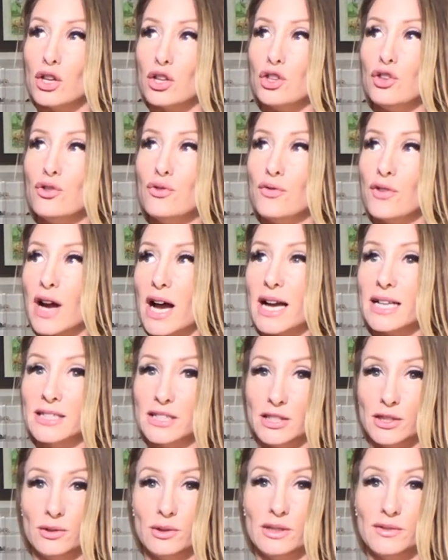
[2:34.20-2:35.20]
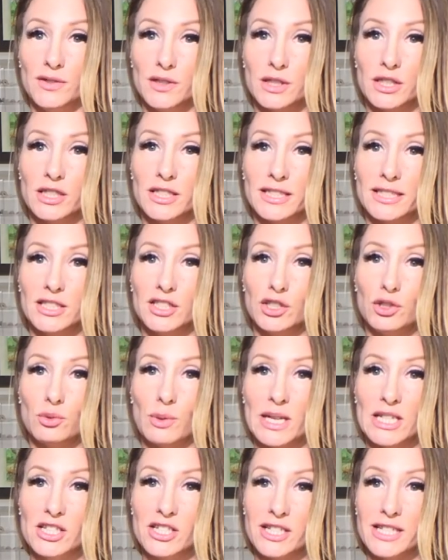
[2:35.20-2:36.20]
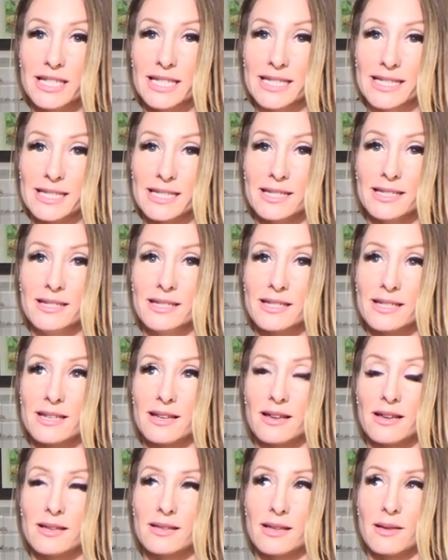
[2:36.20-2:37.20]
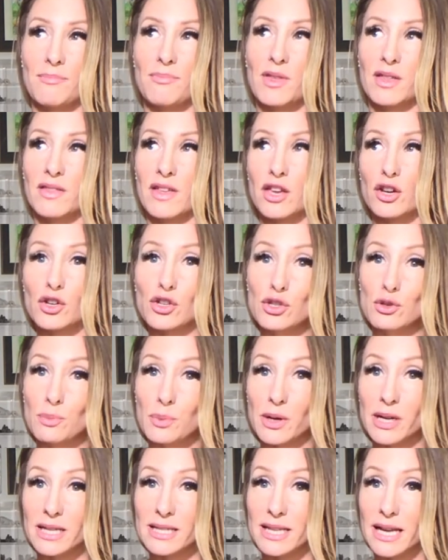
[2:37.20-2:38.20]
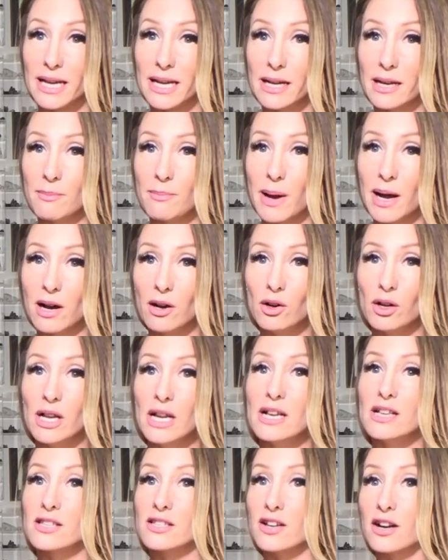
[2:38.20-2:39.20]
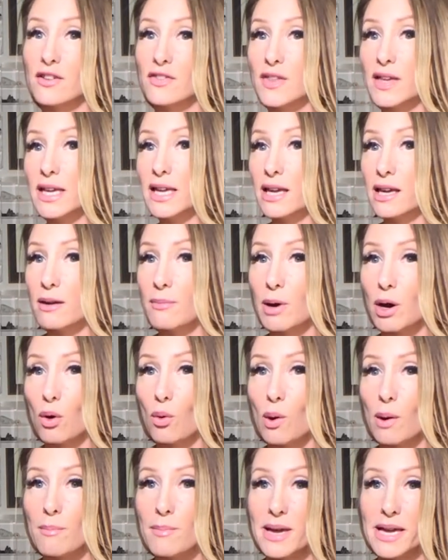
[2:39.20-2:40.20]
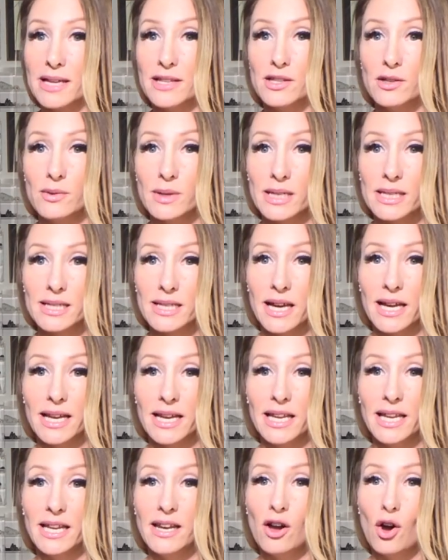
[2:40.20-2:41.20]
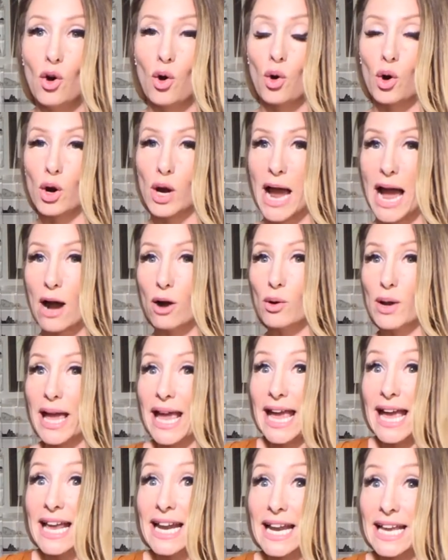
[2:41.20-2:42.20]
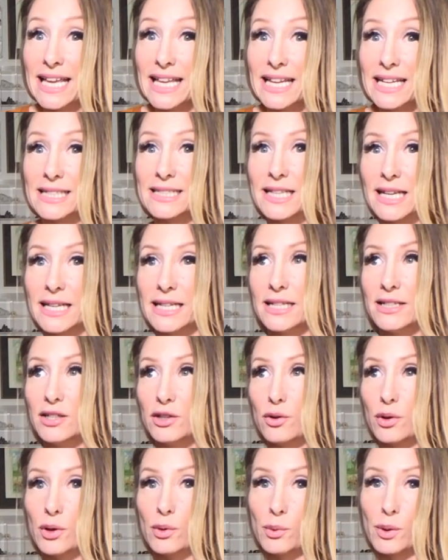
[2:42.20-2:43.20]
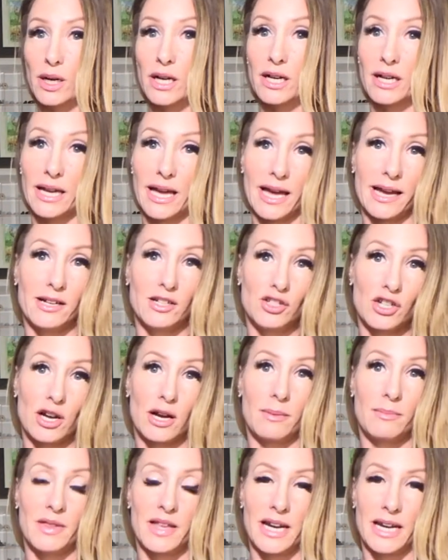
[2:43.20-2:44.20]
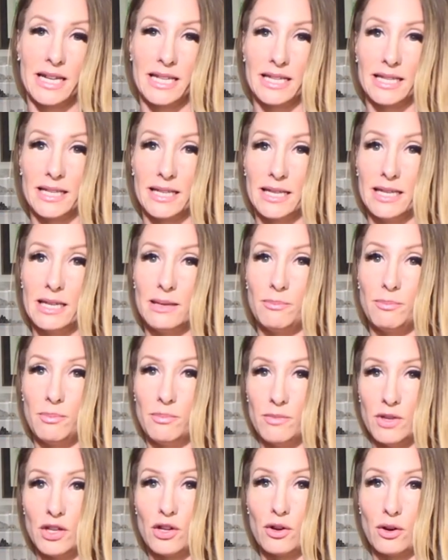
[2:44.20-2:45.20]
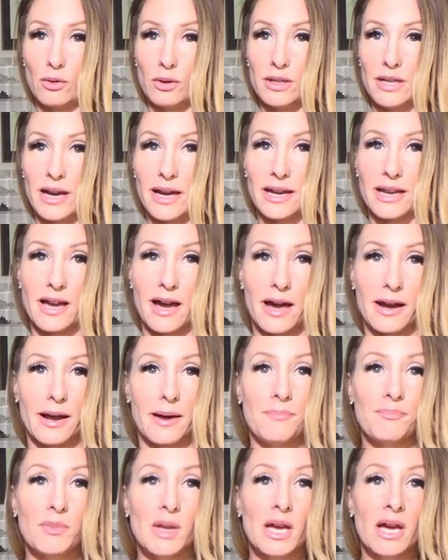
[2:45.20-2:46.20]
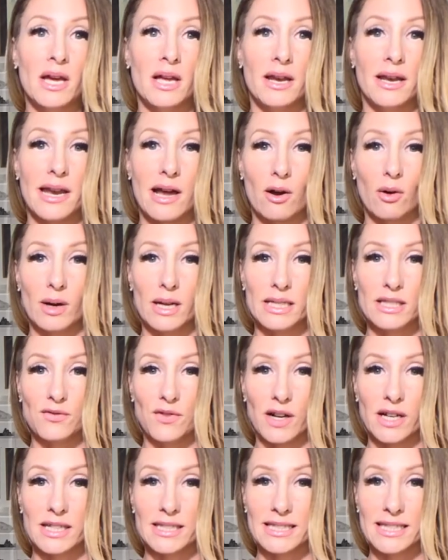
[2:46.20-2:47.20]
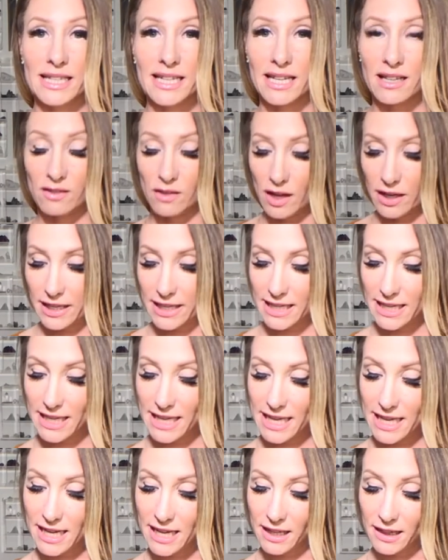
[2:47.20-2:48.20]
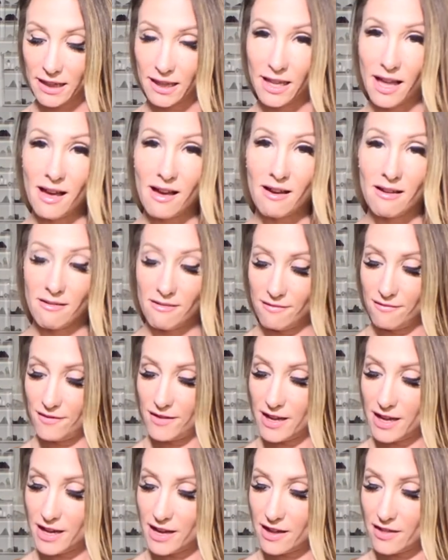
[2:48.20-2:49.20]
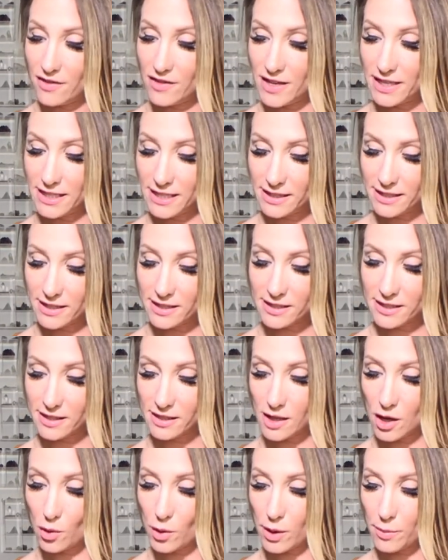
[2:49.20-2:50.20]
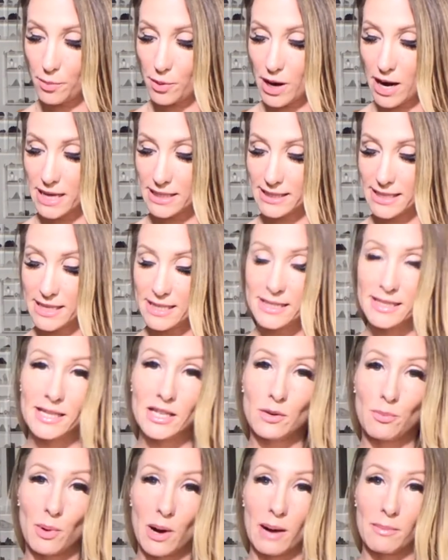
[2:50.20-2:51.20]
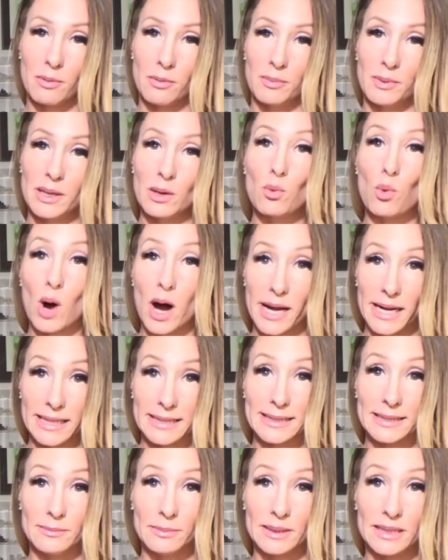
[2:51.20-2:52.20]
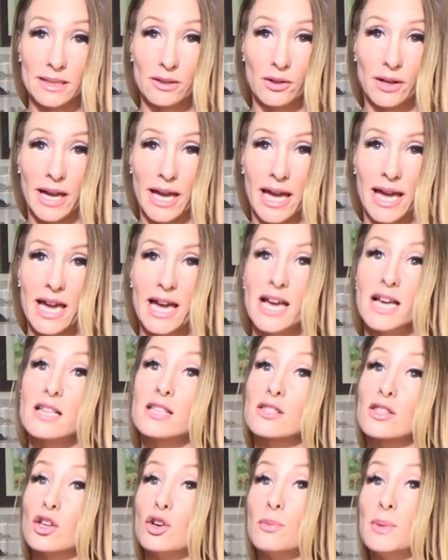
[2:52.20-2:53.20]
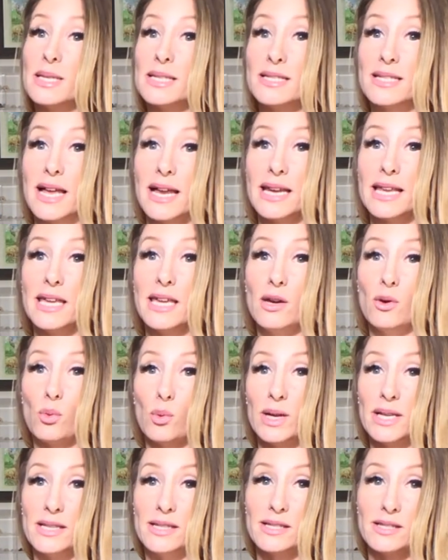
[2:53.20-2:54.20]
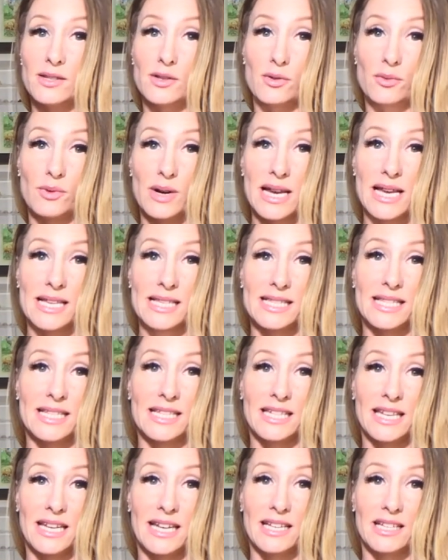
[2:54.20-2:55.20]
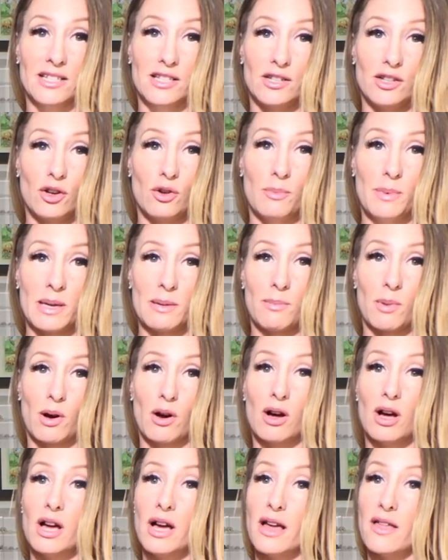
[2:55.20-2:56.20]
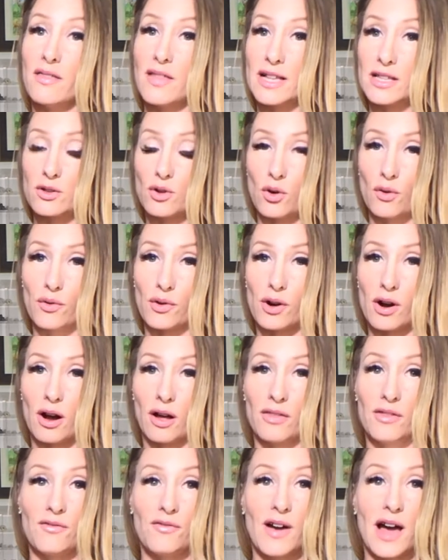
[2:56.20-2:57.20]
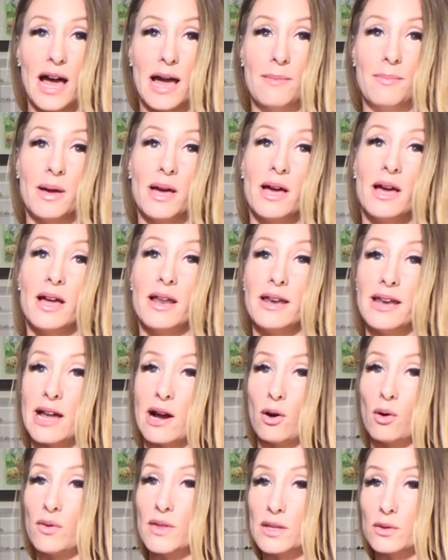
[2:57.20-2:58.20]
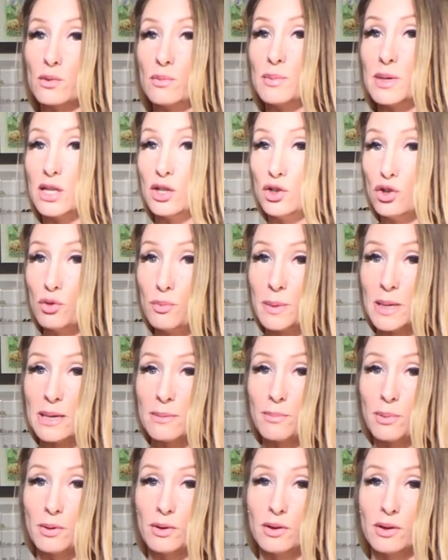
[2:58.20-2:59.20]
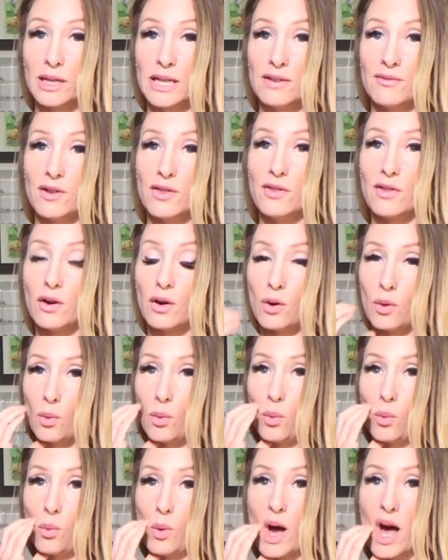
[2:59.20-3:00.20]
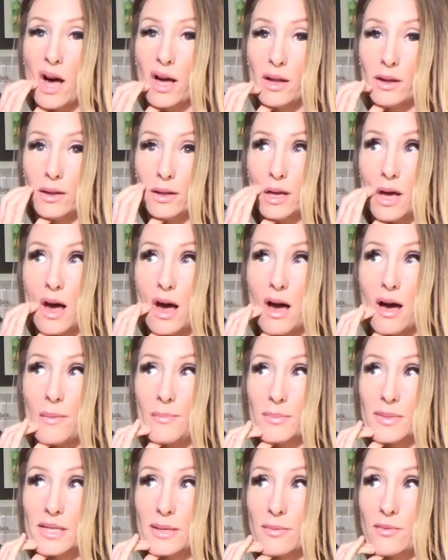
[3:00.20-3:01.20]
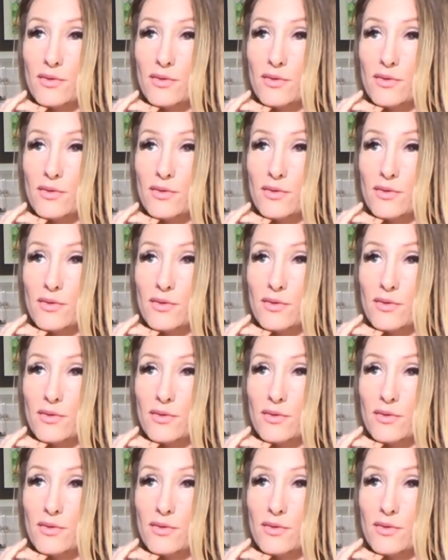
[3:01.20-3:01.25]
you've got to if your situation isn't something that you're super excited about start thinking about what makes you excited or how can i get excited to go to work at a job that i need to keep you know yada yada now as far as getting lucky in love this is a slower process than you probably want it to be okay slow but steady wins the race in getting to know people that's overall the vibe now this would be new people even though while um, some